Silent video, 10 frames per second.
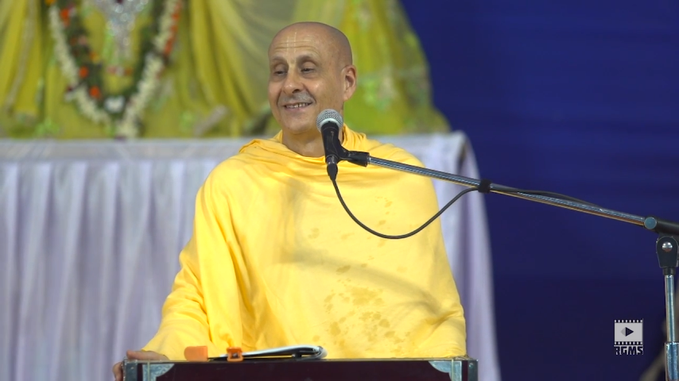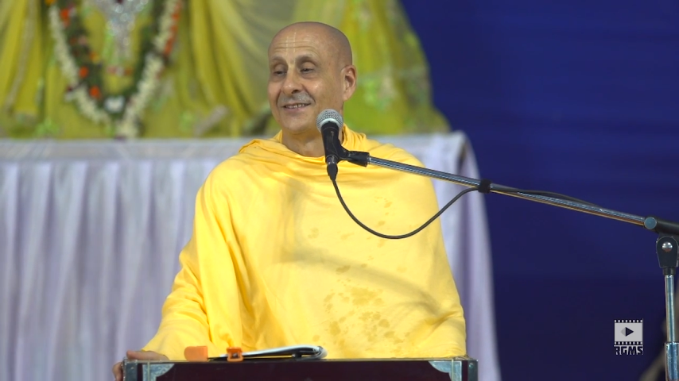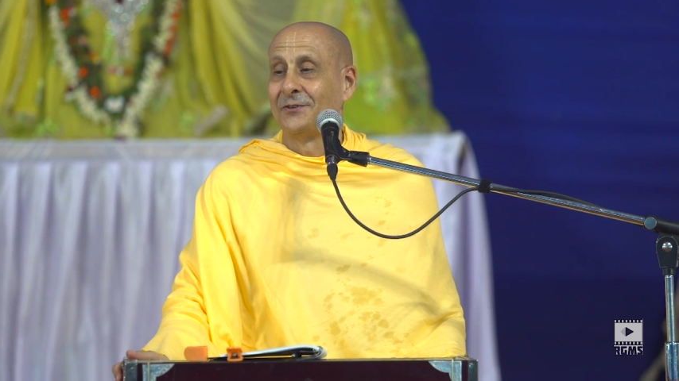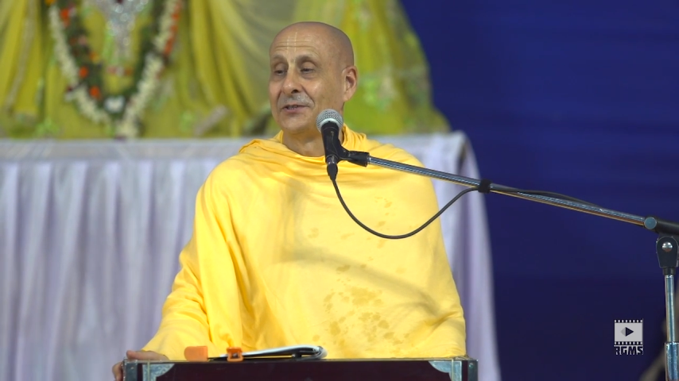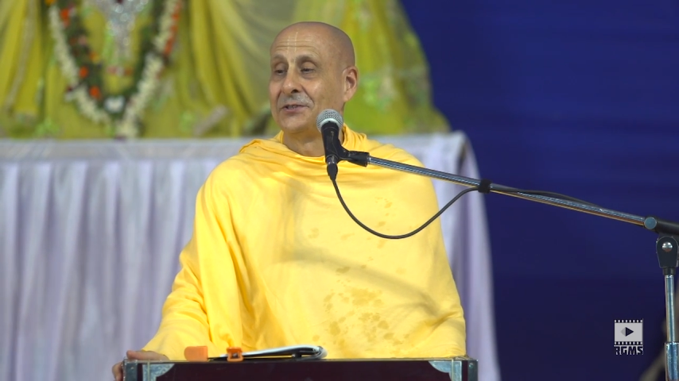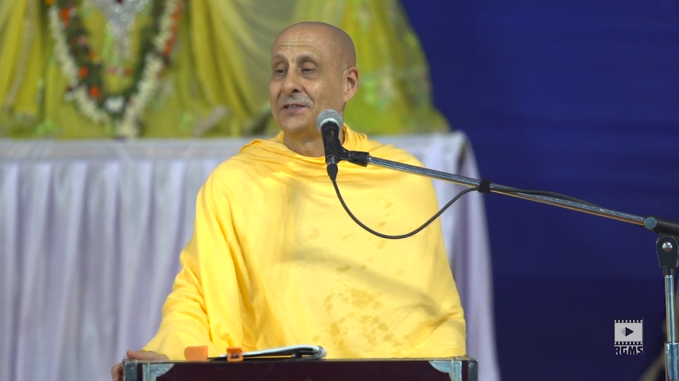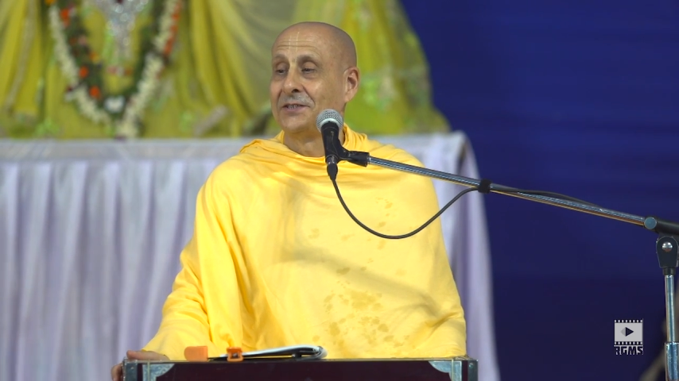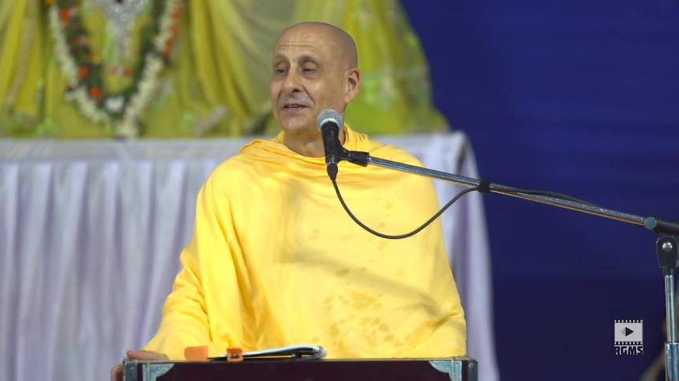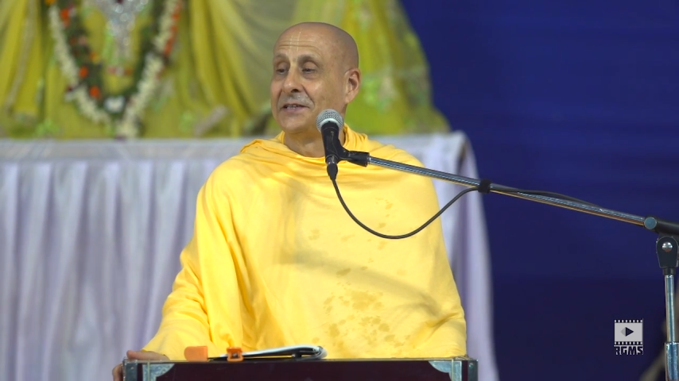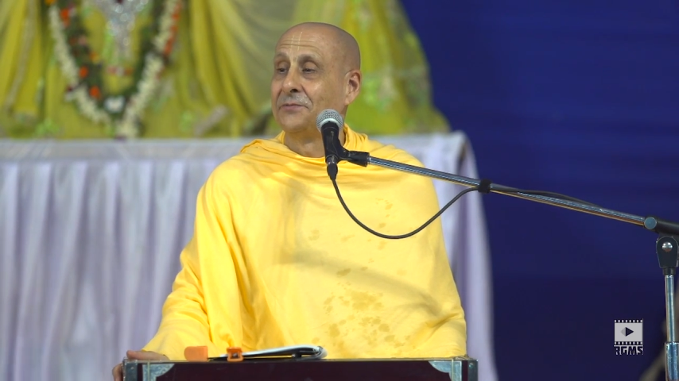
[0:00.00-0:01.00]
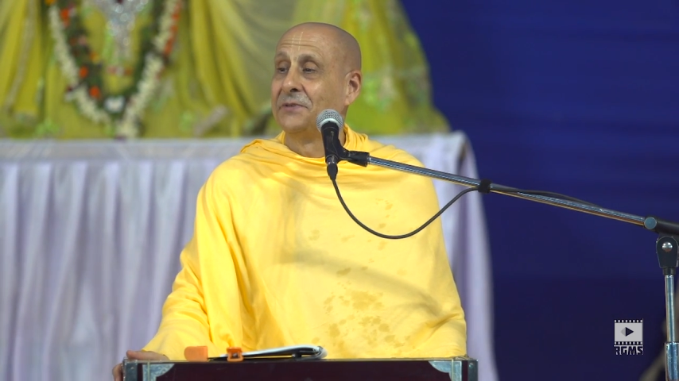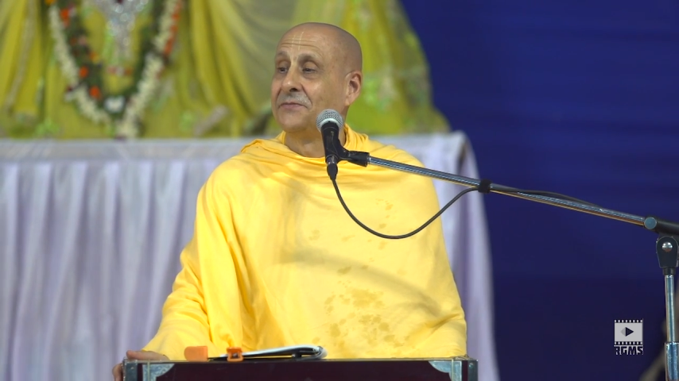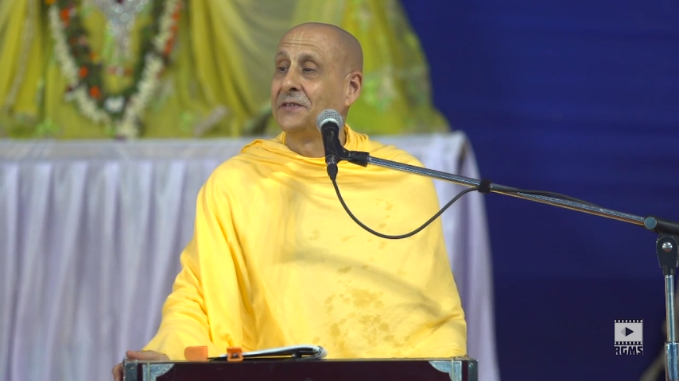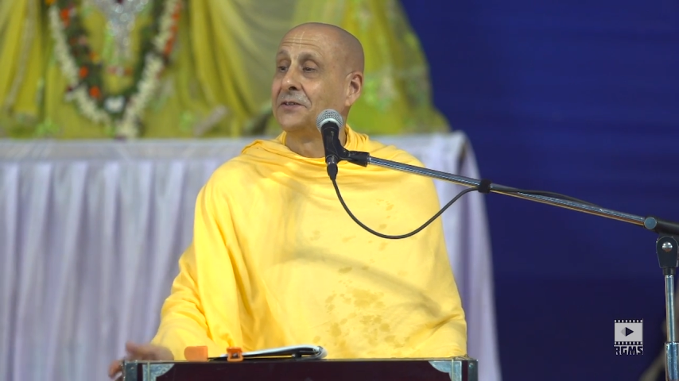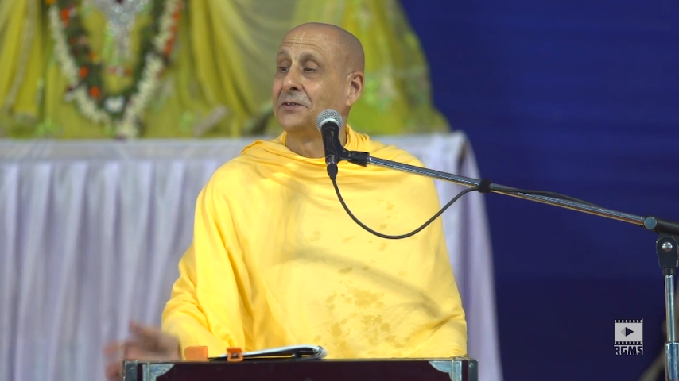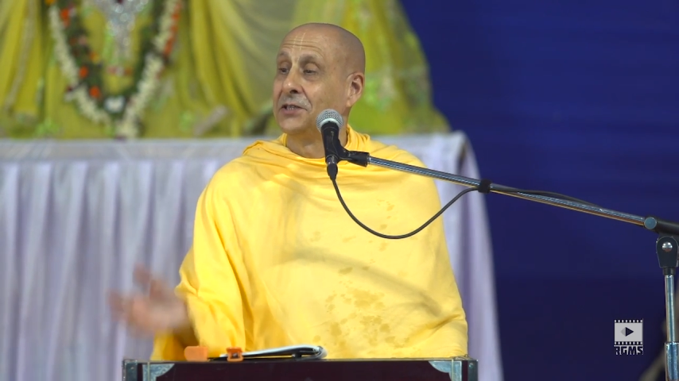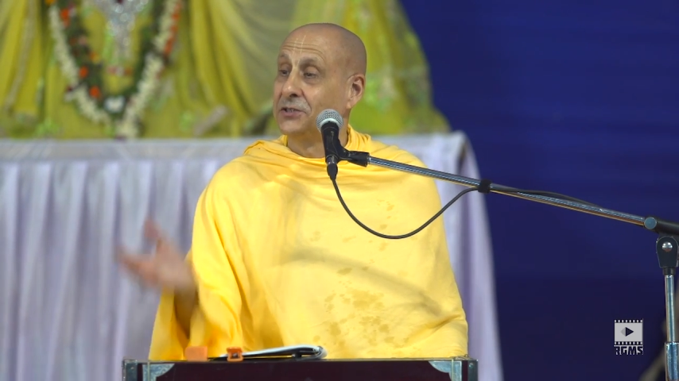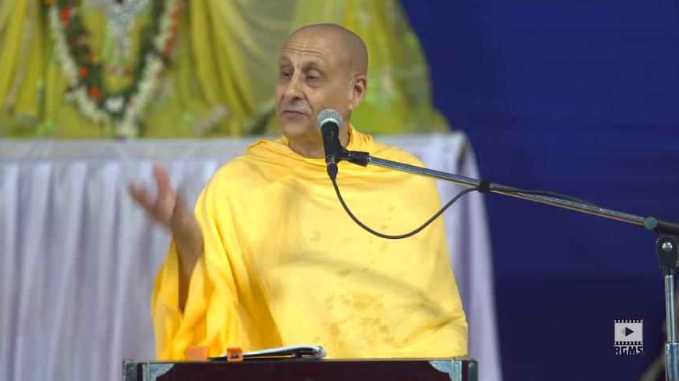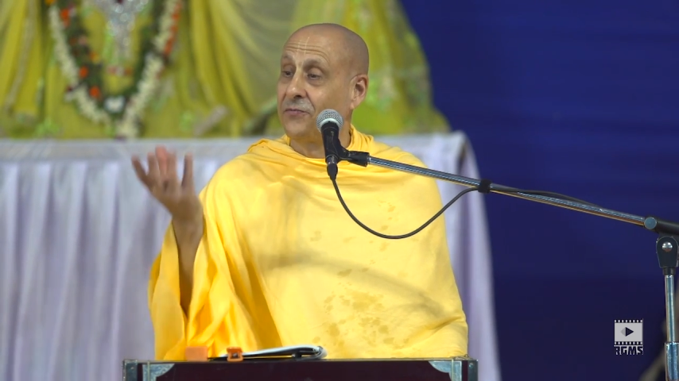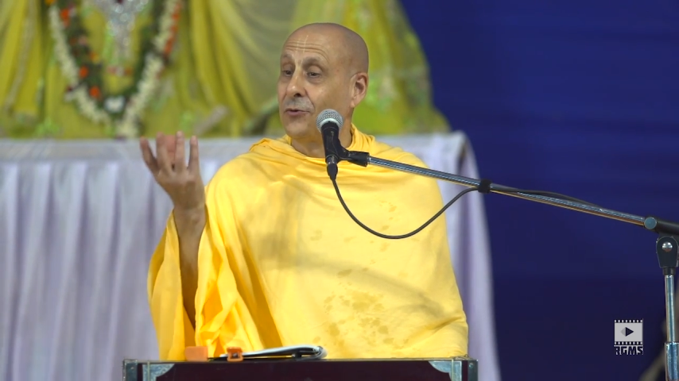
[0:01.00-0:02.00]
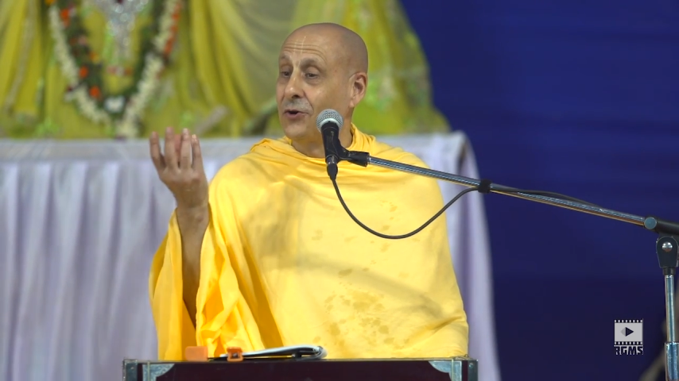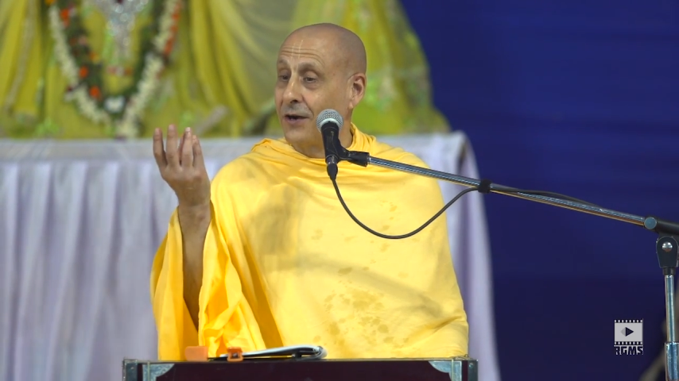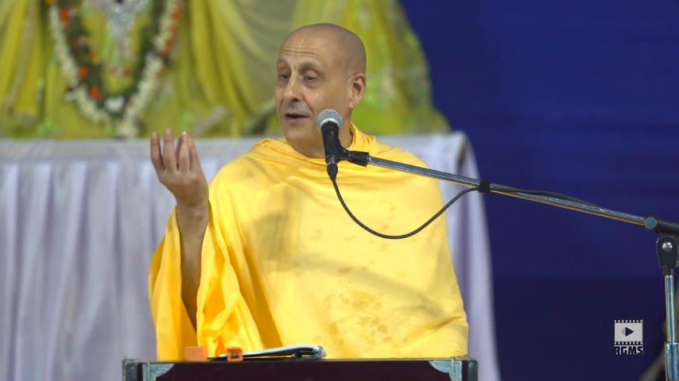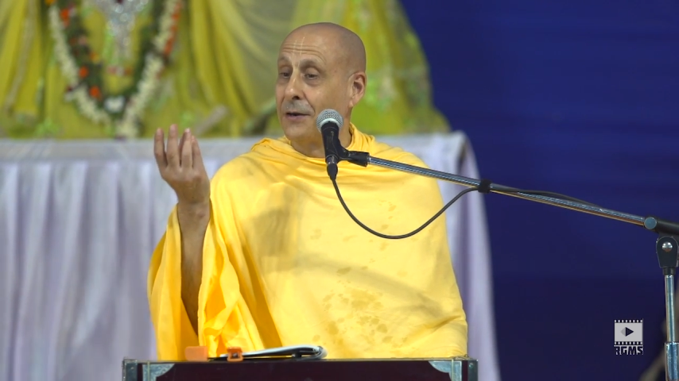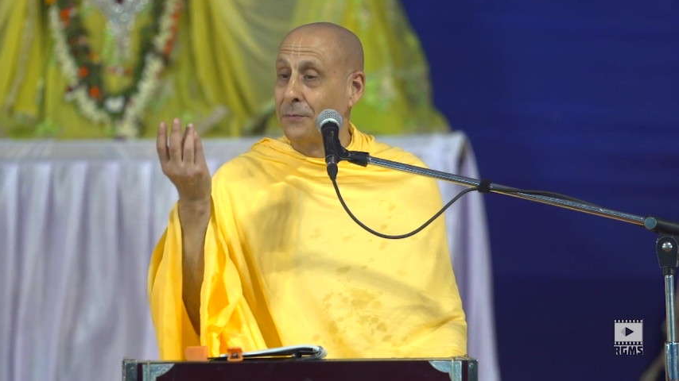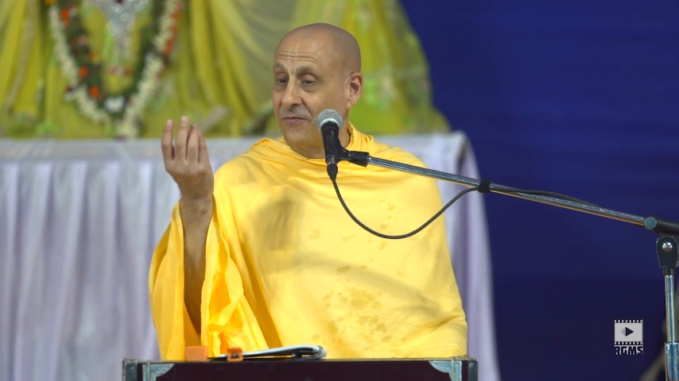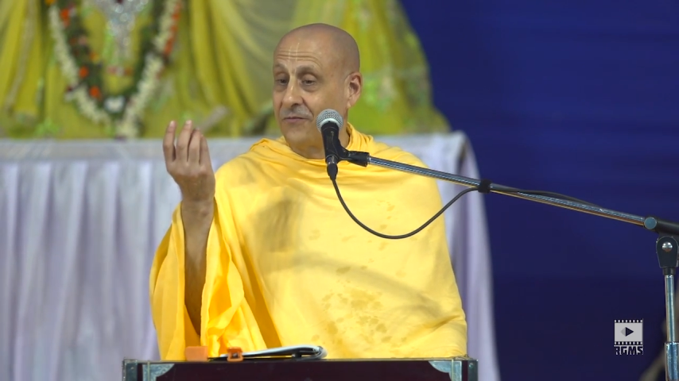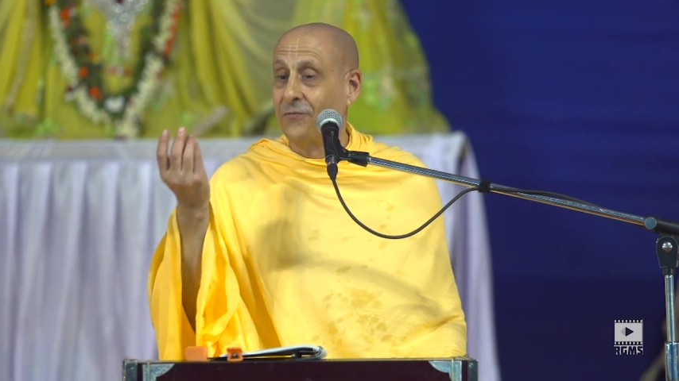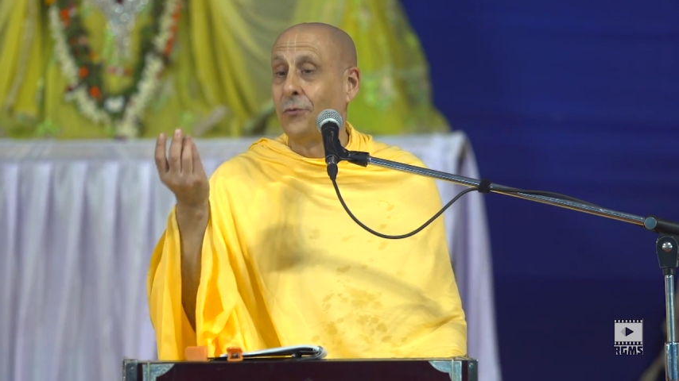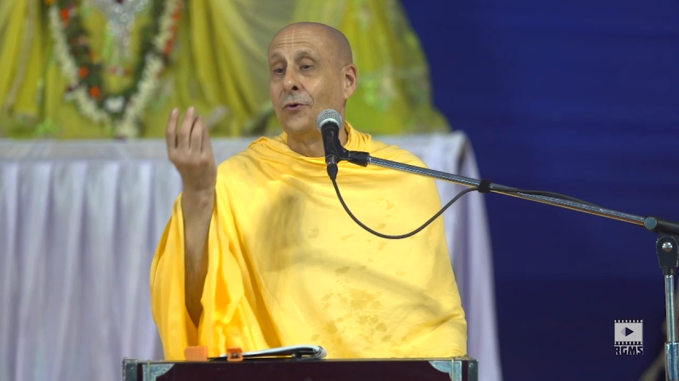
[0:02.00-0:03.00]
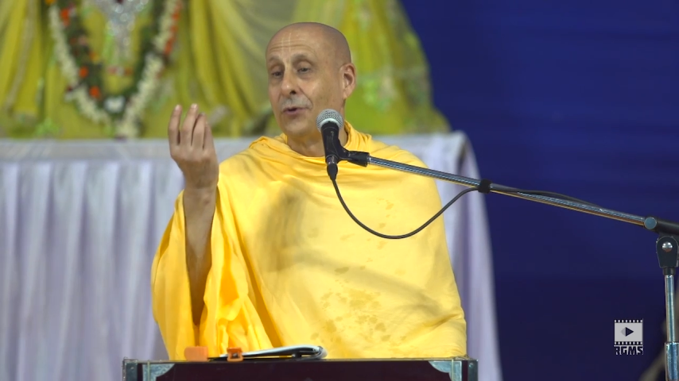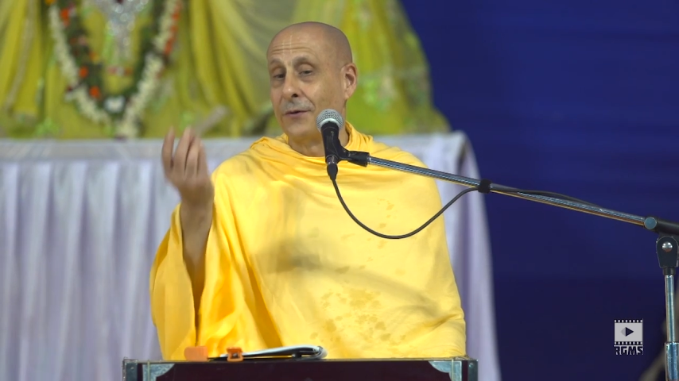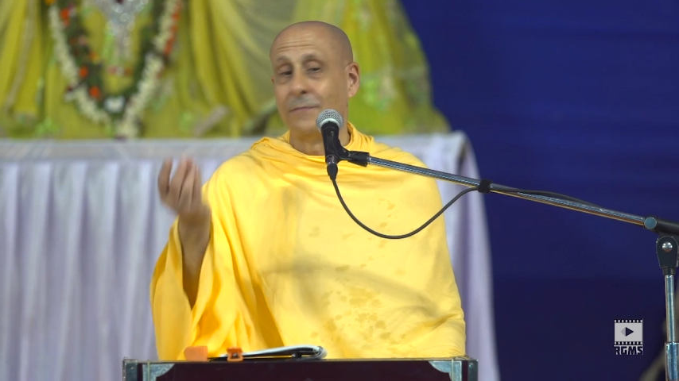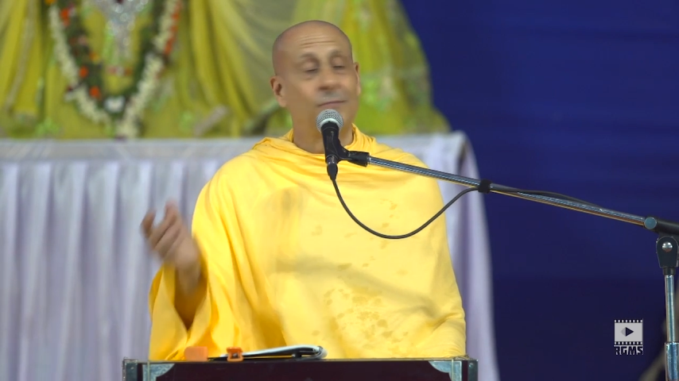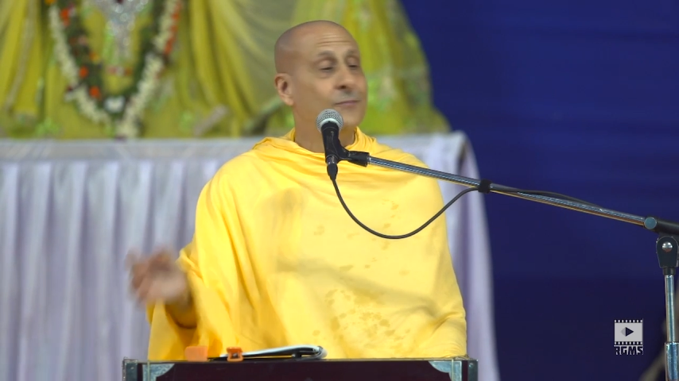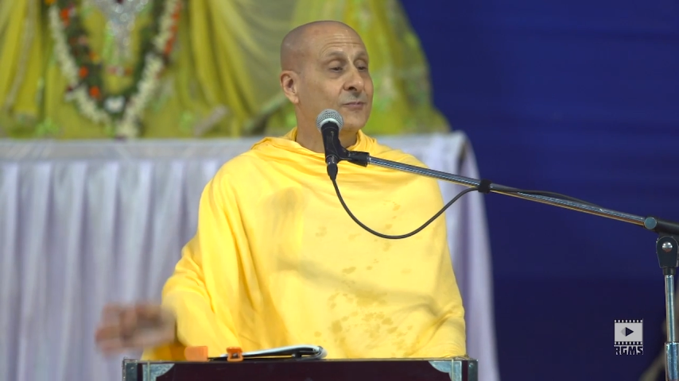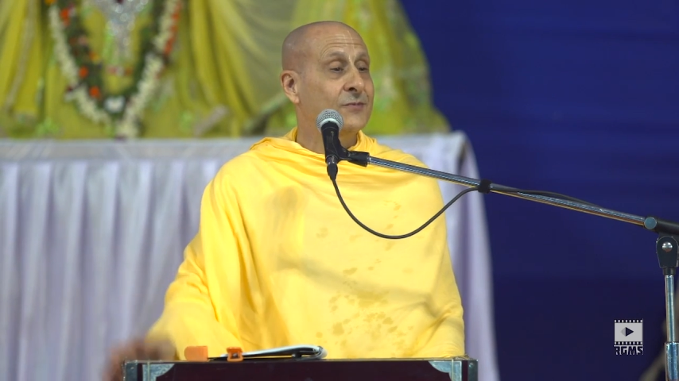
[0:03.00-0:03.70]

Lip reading: Lord Chaitanya revealed his four-armed form,